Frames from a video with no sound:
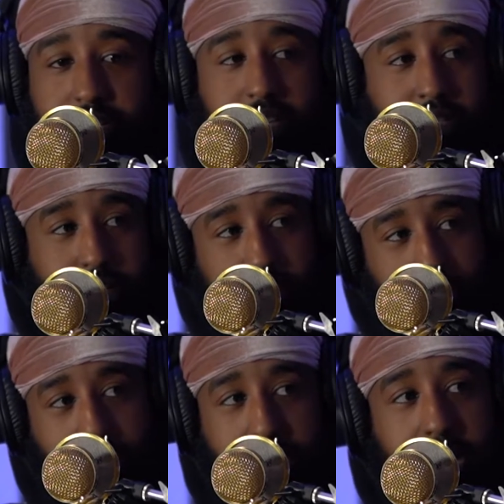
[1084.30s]
like a
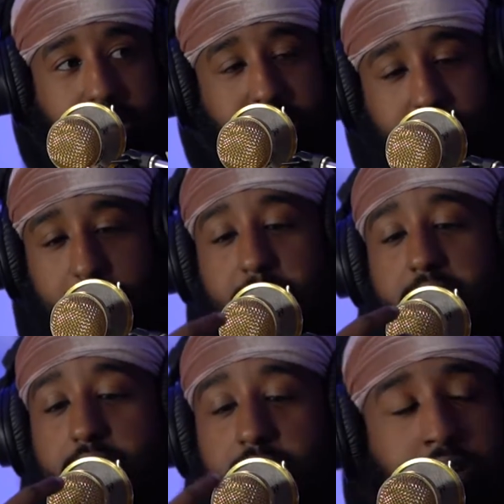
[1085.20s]
sentence, so like I could see a
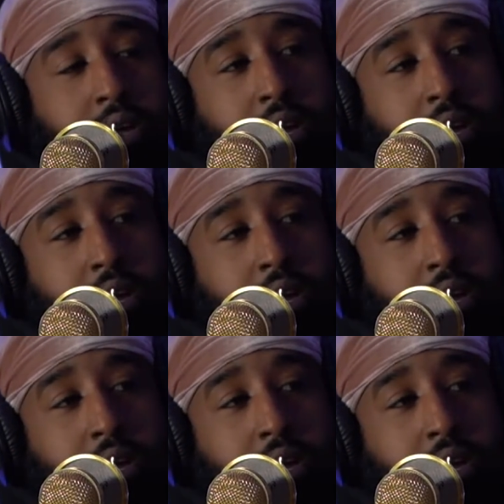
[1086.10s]
mic,